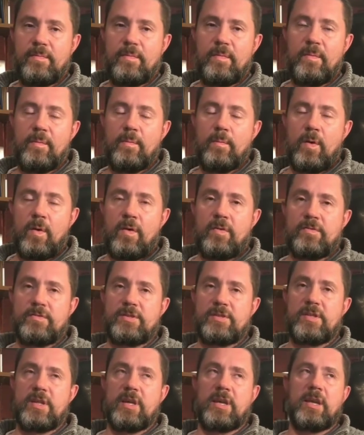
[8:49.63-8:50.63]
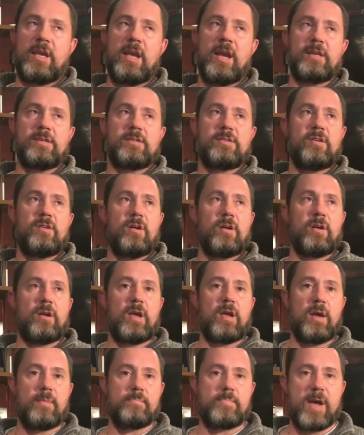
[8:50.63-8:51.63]
whilst the Kickstarter
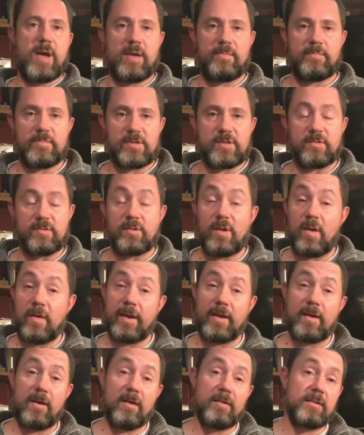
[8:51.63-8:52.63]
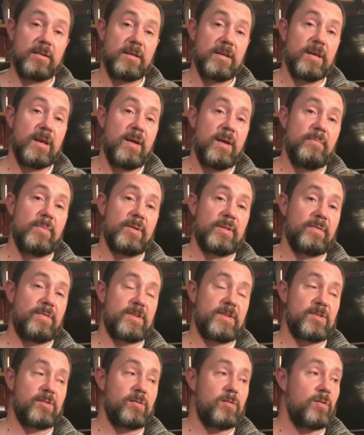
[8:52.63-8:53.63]
campaign was still going on, but the
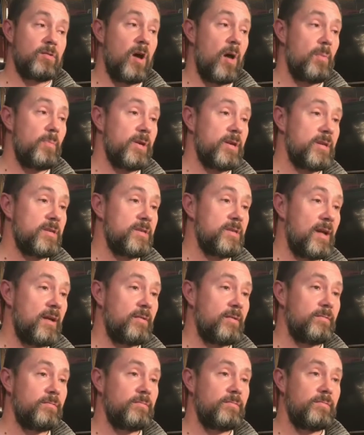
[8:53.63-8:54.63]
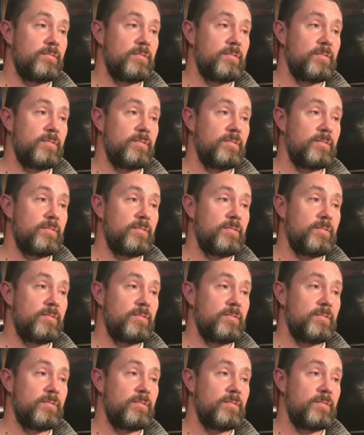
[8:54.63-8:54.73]
physical copy is now